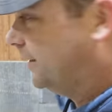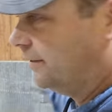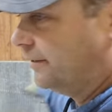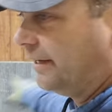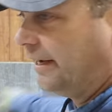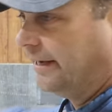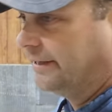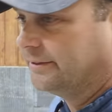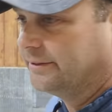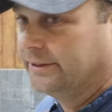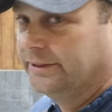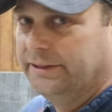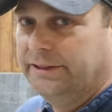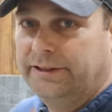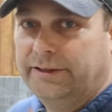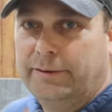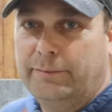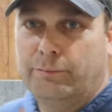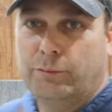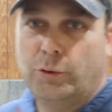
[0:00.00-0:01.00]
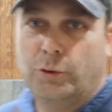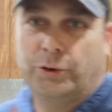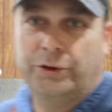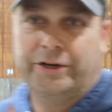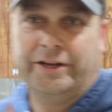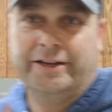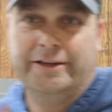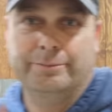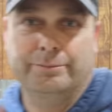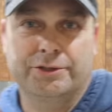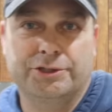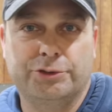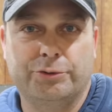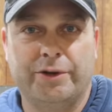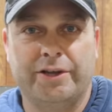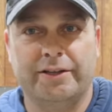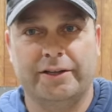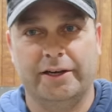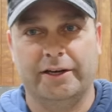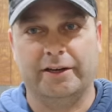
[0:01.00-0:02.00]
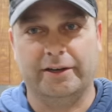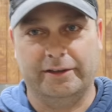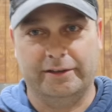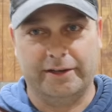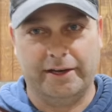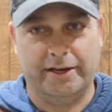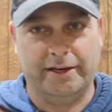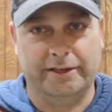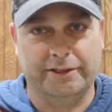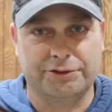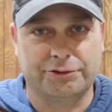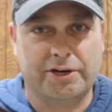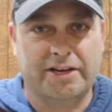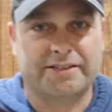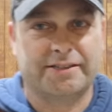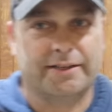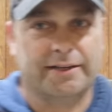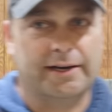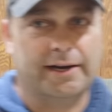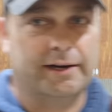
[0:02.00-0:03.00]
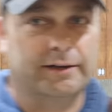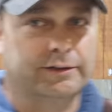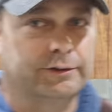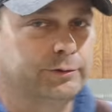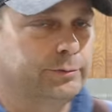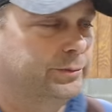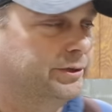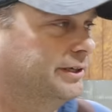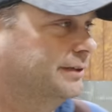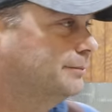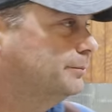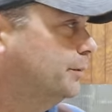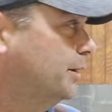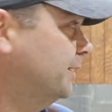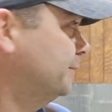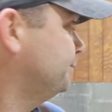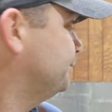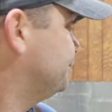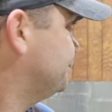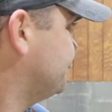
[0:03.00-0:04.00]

get that board in between there and, and dress that out a little bit. But